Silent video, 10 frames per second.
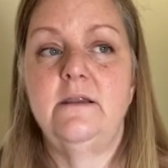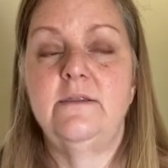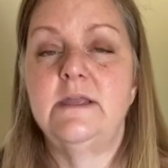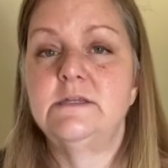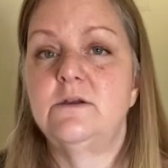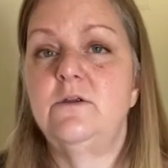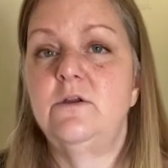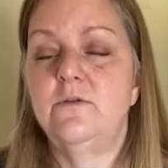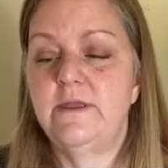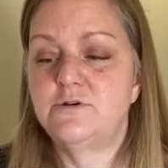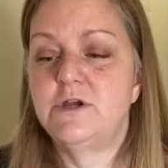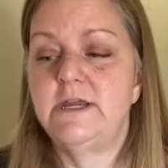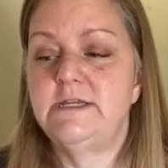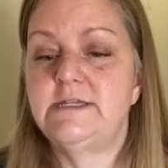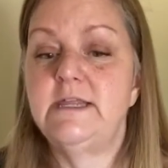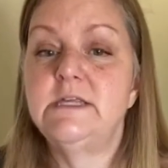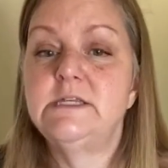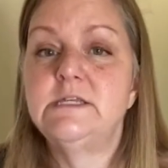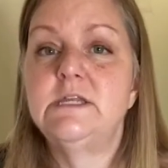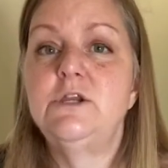things are, you know, they're trying to say this is the